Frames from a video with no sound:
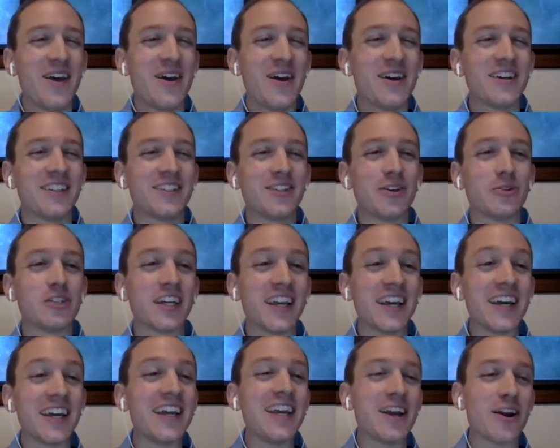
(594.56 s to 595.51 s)
so to
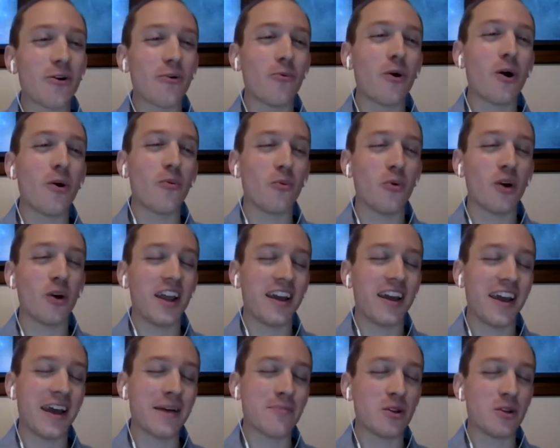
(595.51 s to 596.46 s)
get here, what
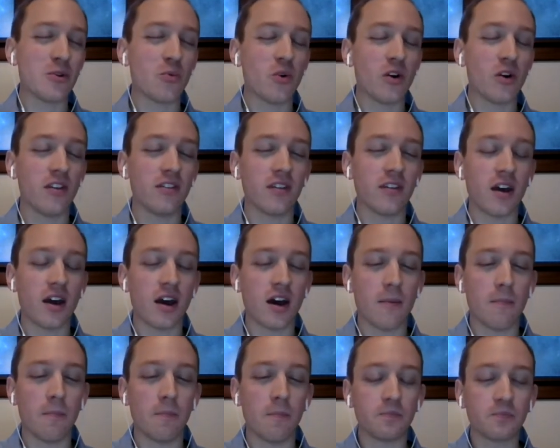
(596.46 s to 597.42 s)
happened was
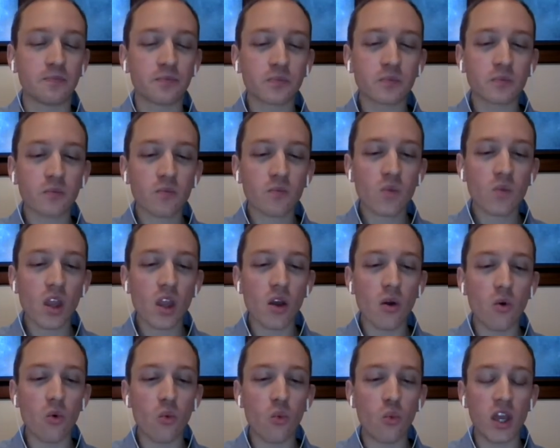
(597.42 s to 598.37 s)

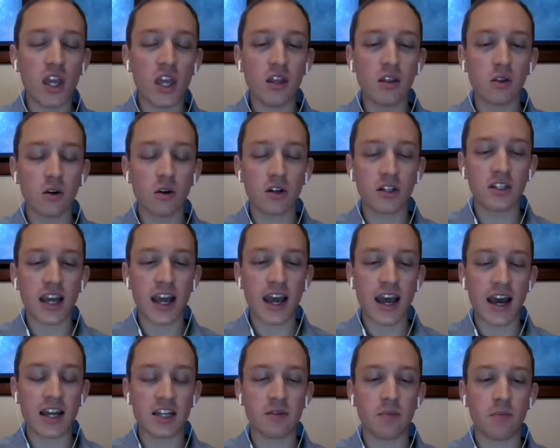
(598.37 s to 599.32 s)
we looked
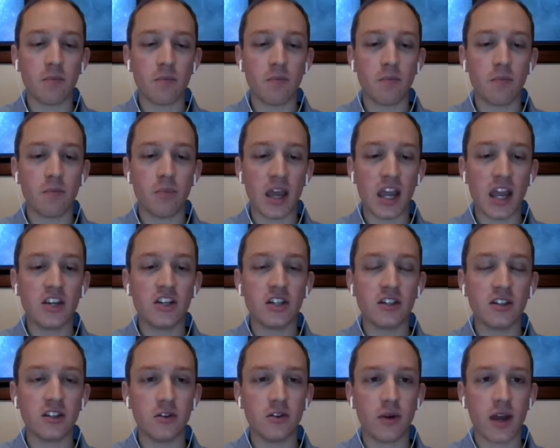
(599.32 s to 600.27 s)
at
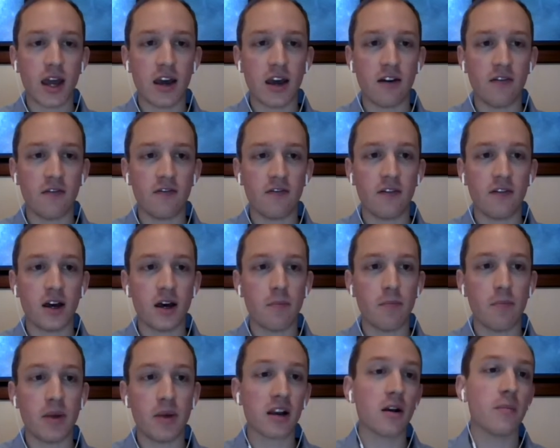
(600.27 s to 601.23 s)
patients who have
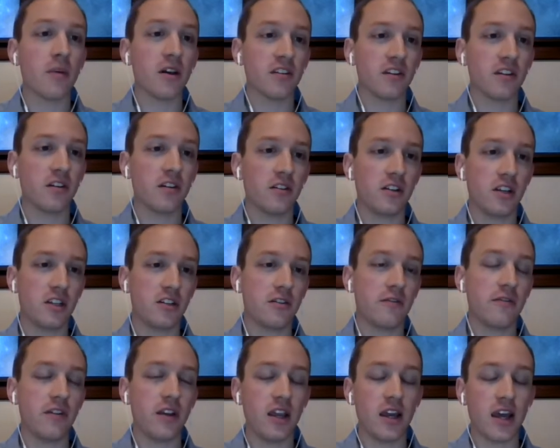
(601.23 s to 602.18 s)
Becker muscular
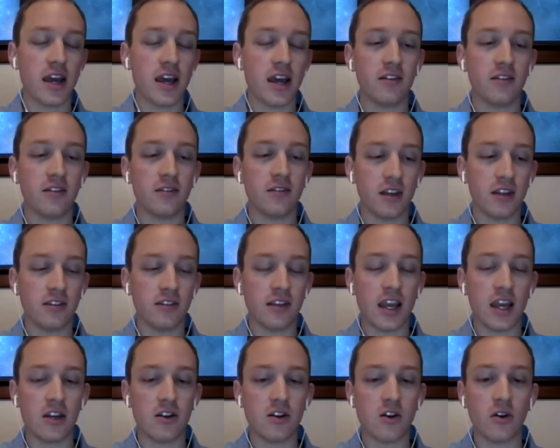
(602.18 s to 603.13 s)
dystrophy, as
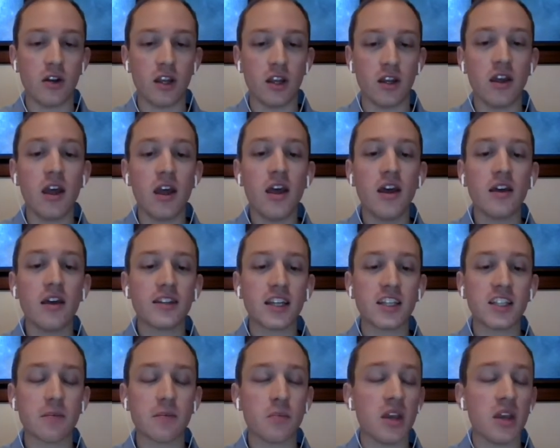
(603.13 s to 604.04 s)
Anne noted, tends to be